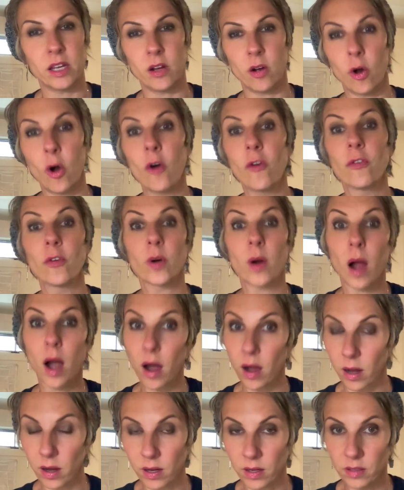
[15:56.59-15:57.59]

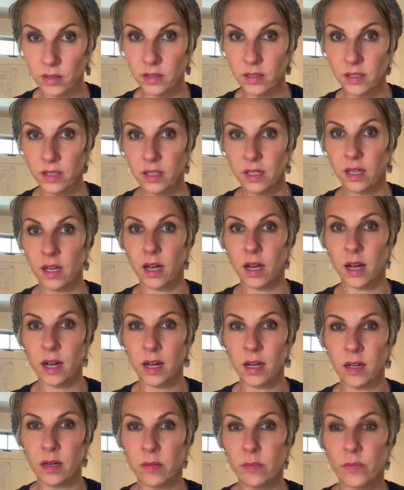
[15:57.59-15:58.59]
overall,
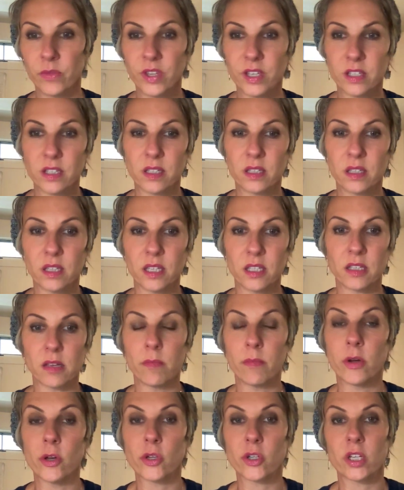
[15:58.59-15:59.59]
this
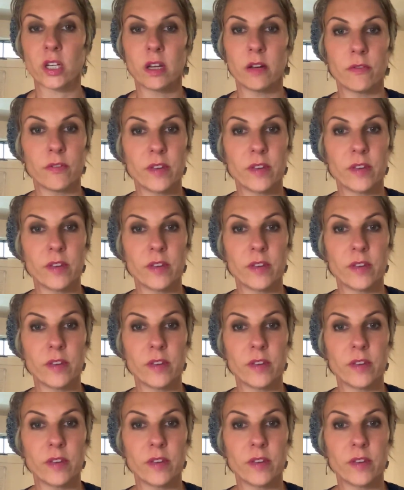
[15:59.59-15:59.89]
emotion of